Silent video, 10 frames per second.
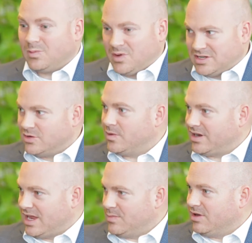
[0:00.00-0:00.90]
we do want
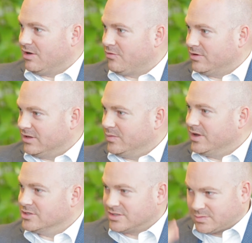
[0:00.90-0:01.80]
to keep you here for a little
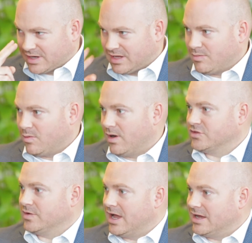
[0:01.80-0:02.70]
bit just so we can keep a
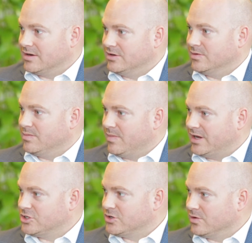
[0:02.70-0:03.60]
watchful eye on you and
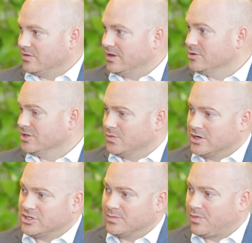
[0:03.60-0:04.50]
make sure that your
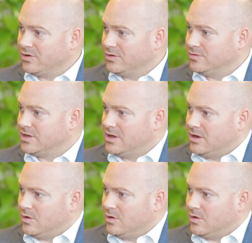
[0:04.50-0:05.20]
situation improves,